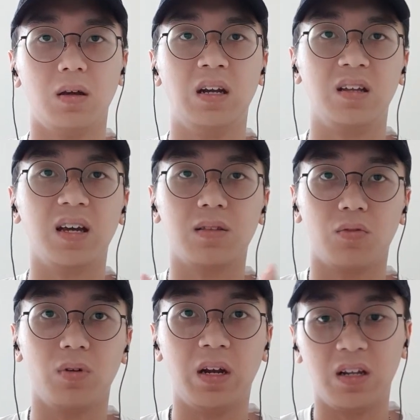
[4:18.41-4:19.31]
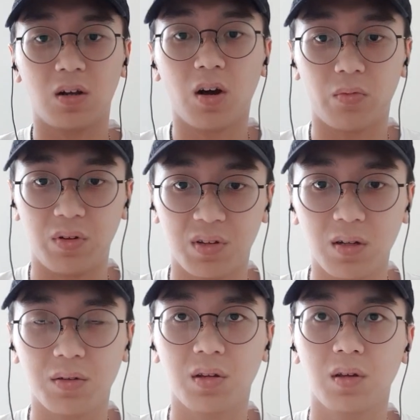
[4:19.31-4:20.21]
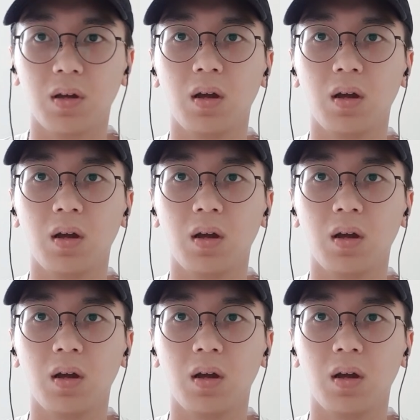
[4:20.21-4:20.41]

and it get the and it got results.